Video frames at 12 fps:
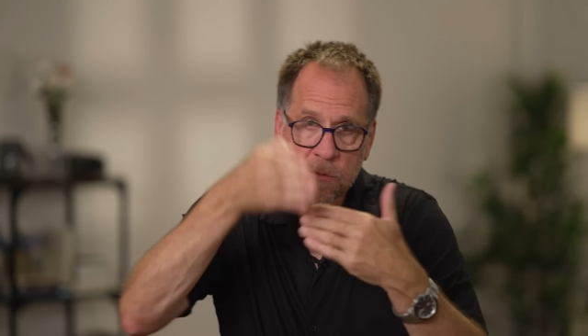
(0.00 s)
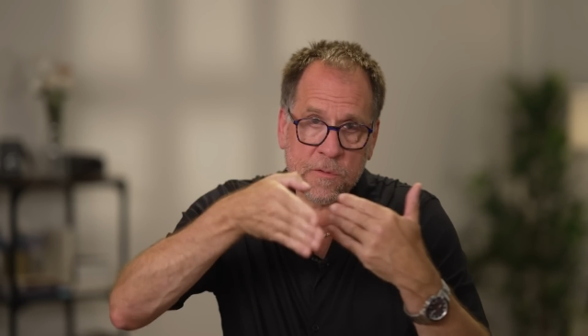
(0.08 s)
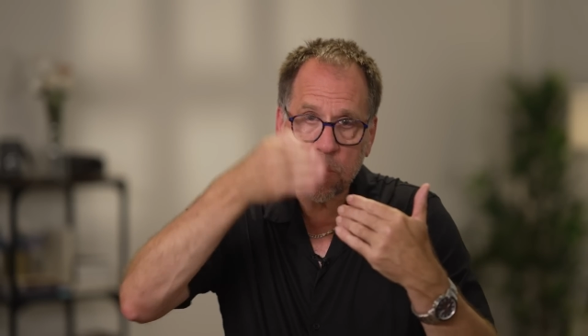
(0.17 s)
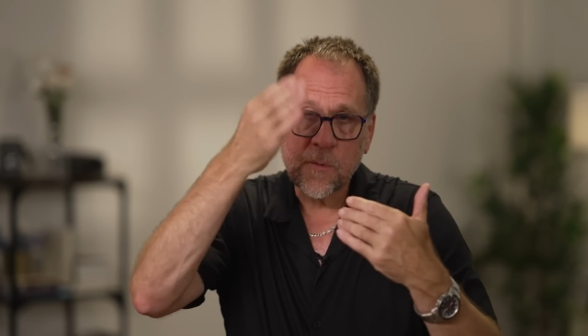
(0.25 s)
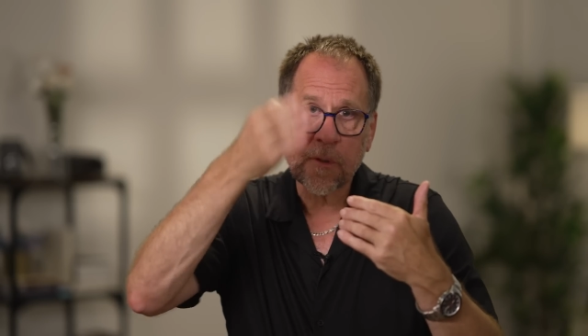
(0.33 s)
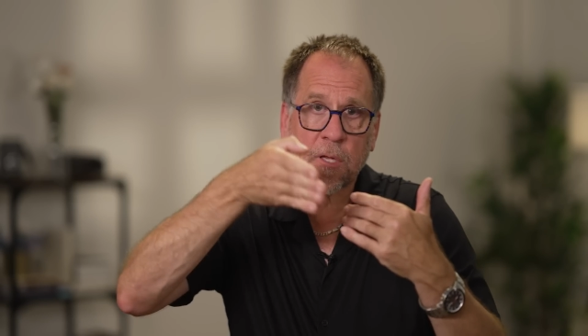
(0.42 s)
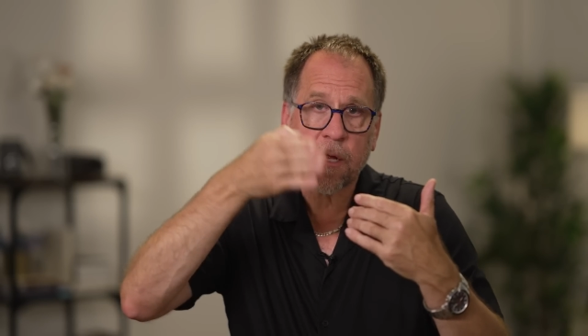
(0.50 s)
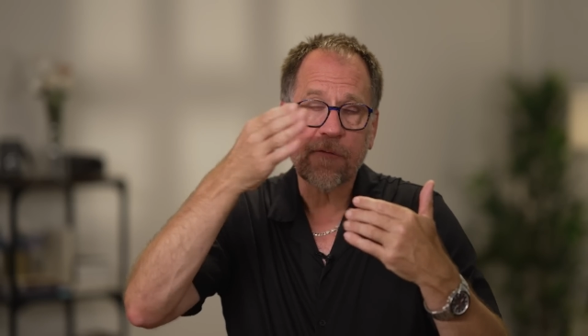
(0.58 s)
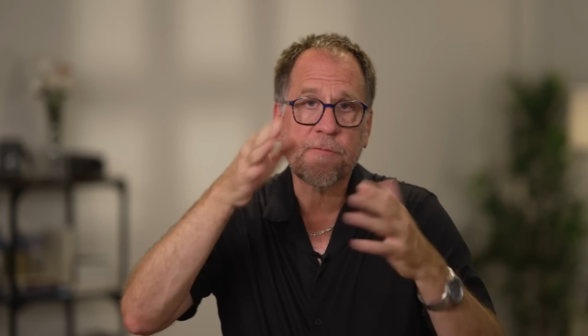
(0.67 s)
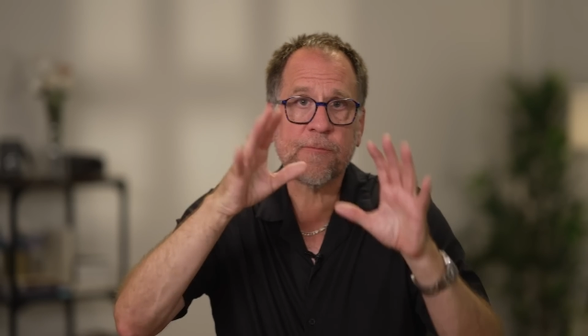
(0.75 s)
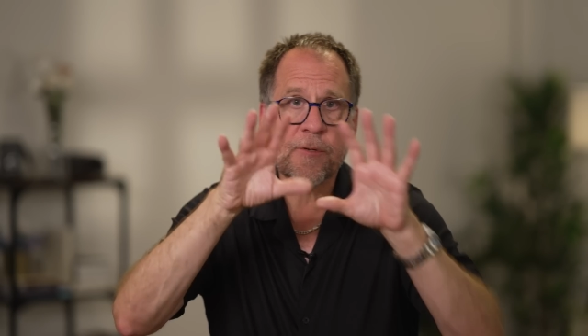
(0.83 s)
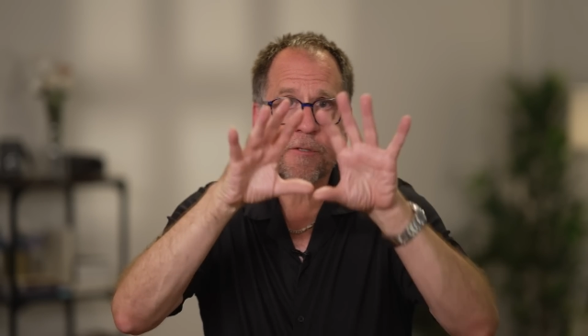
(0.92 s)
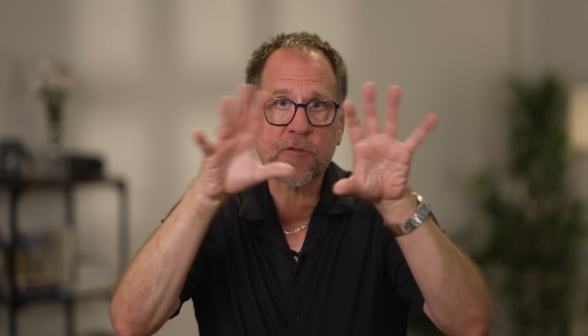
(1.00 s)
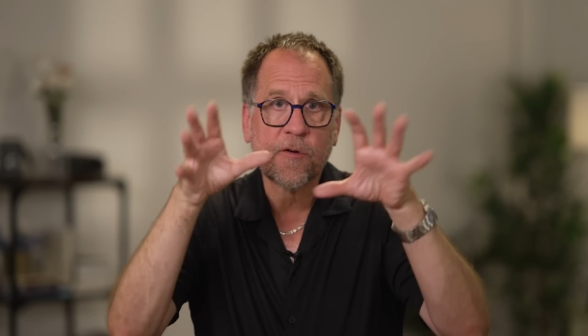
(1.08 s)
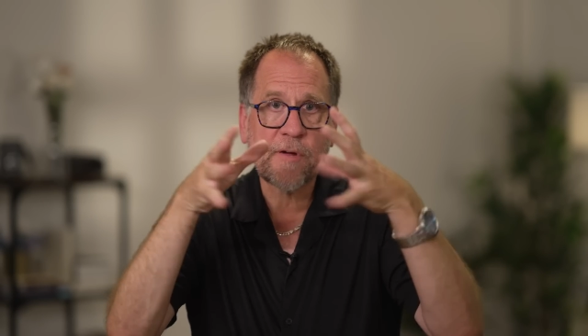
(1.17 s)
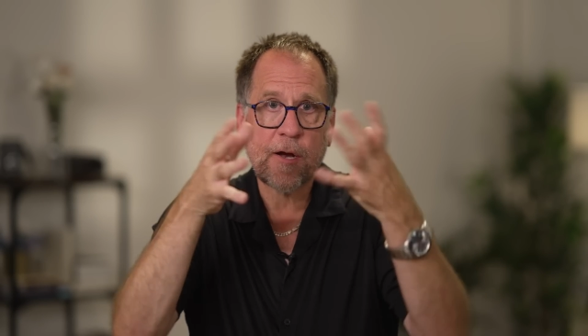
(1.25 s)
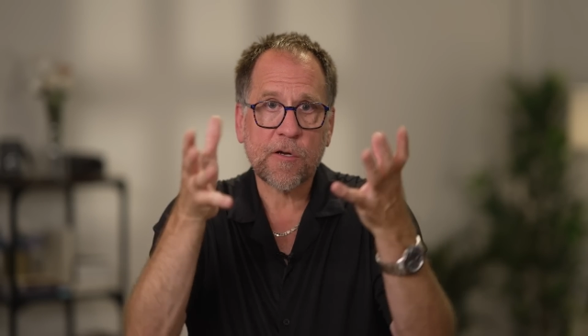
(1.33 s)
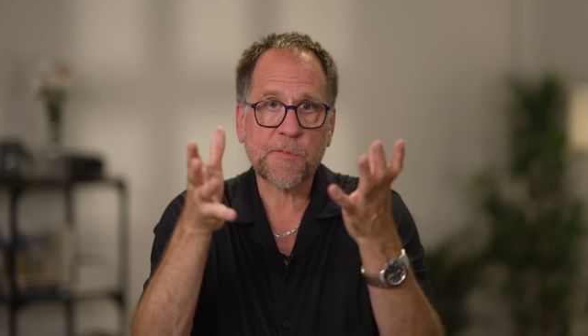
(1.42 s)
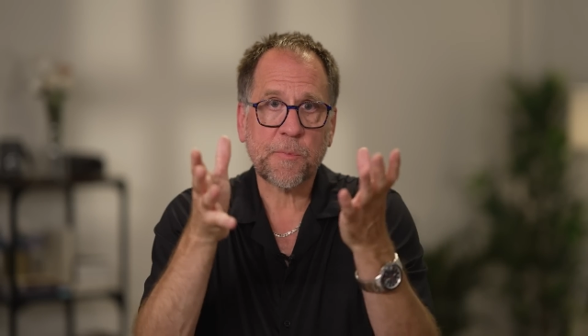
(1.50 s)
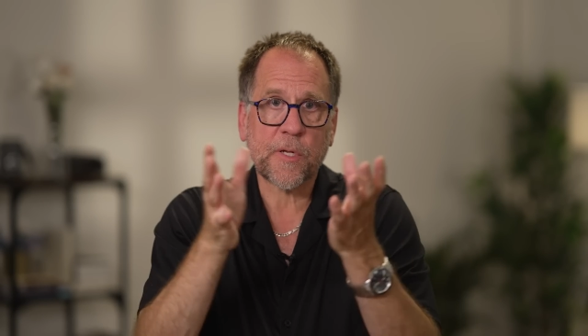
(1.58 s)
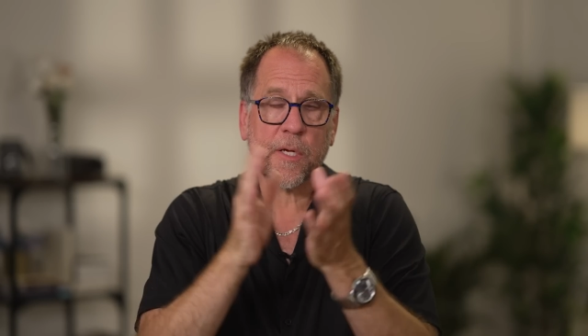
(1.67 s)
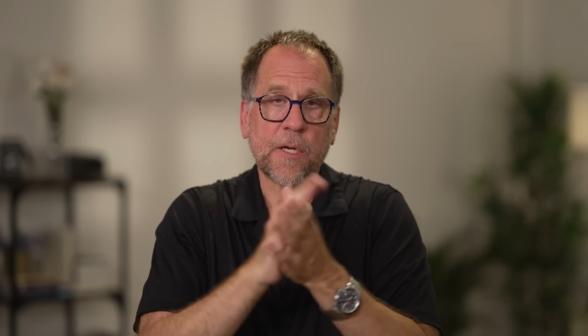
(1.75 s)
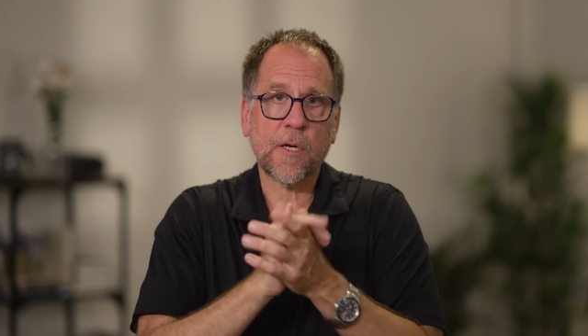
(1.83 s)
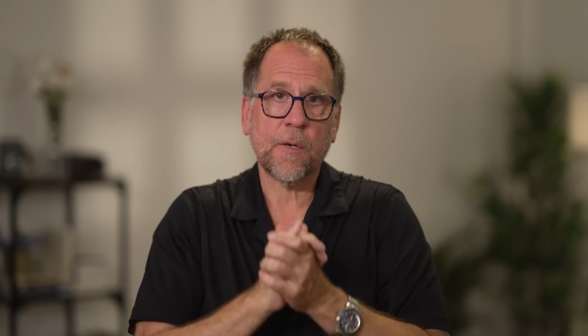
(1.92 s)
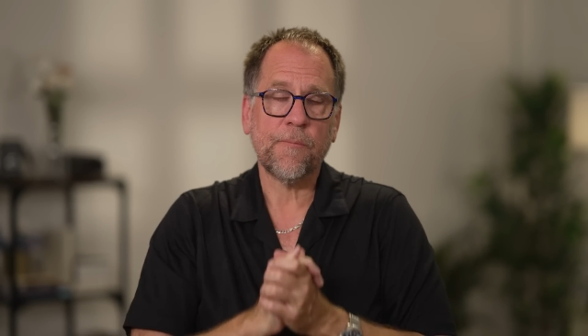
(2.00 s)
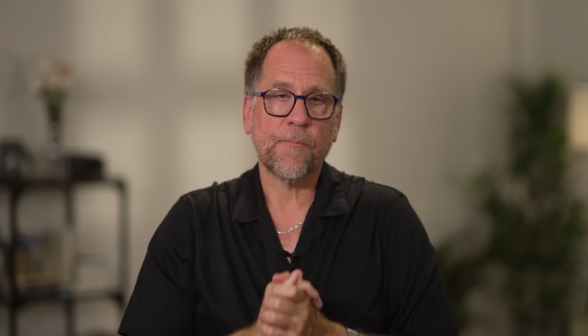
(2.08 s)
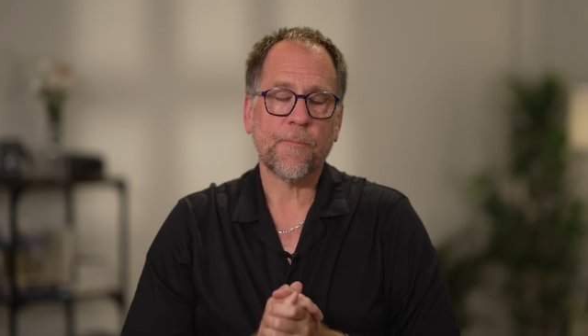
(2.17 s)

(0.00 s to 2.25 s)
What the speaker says: do a lot of sort of hair splitting here.